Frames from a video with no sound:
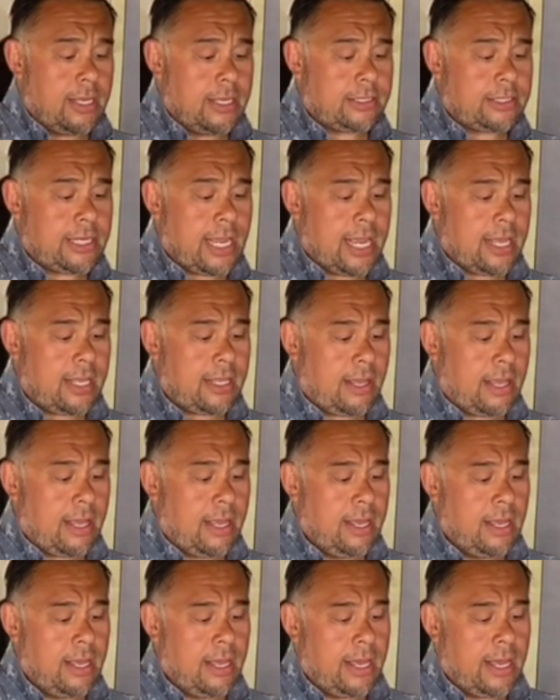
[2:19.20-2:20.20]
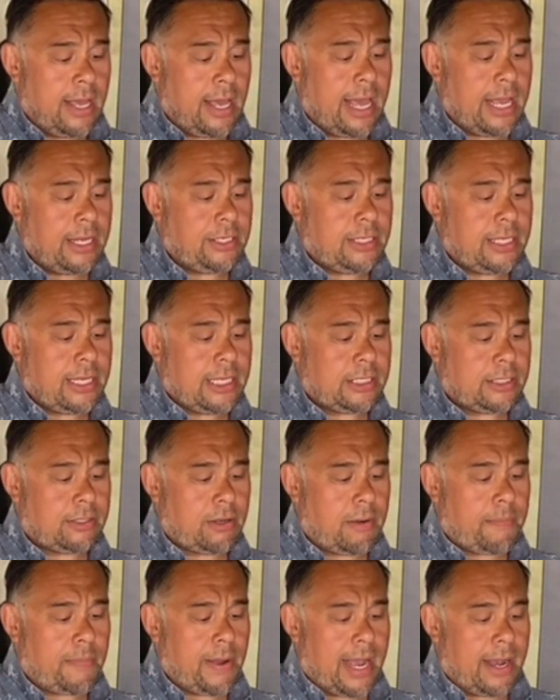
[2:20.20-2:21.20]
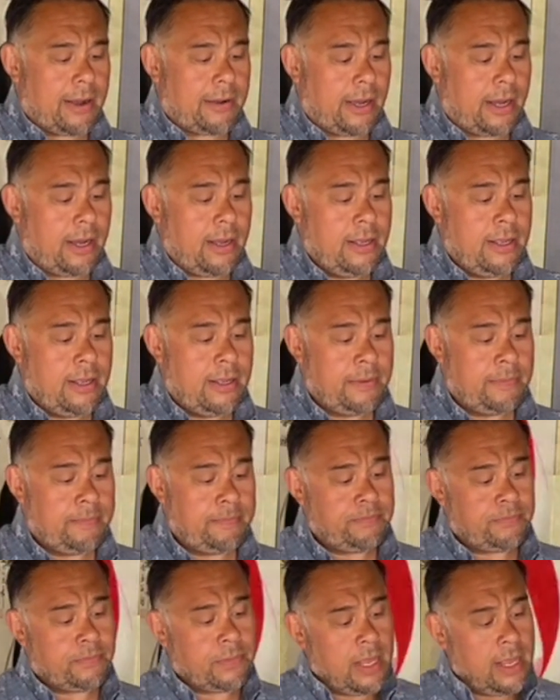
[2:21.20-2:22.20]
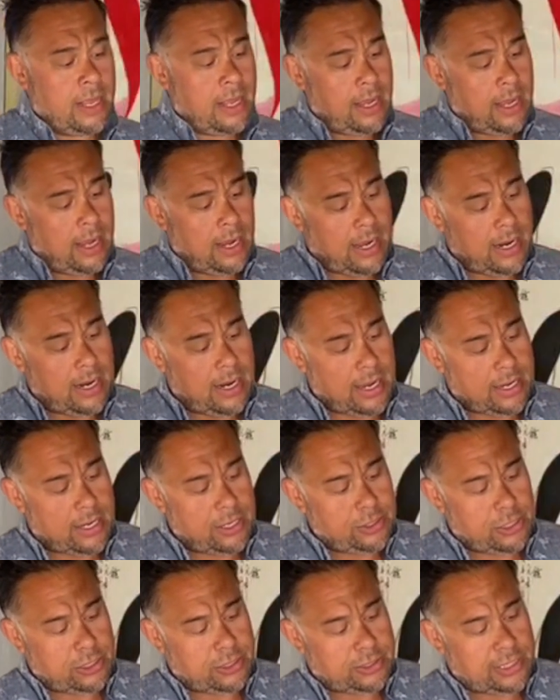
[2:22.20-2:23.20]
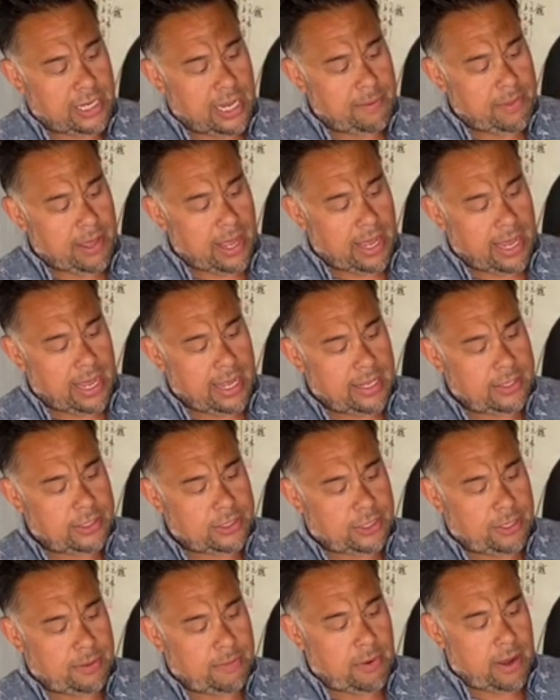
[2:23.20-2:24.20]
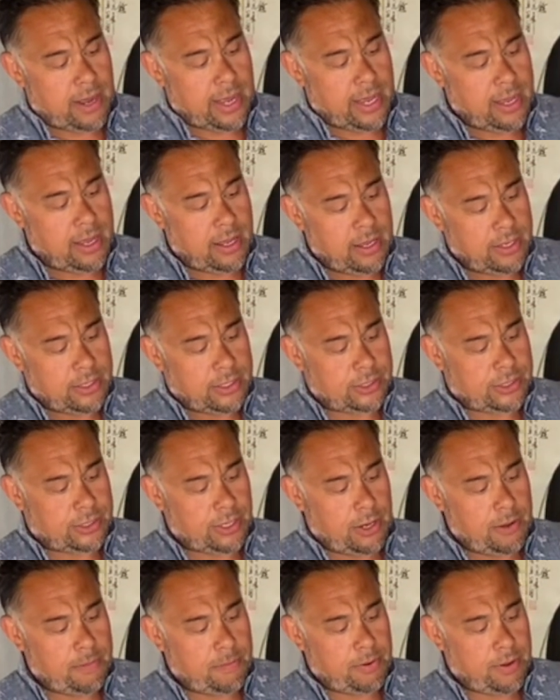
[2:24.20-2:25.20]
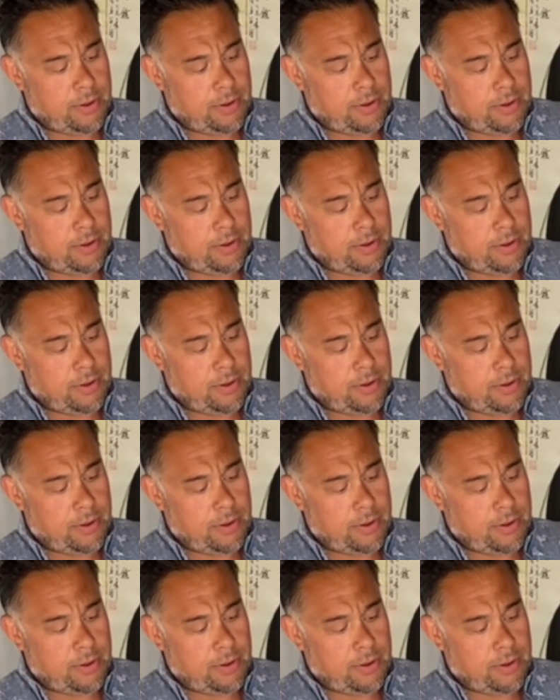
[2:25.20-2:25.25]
take the edge of this stock powder and I can just tip that into my soup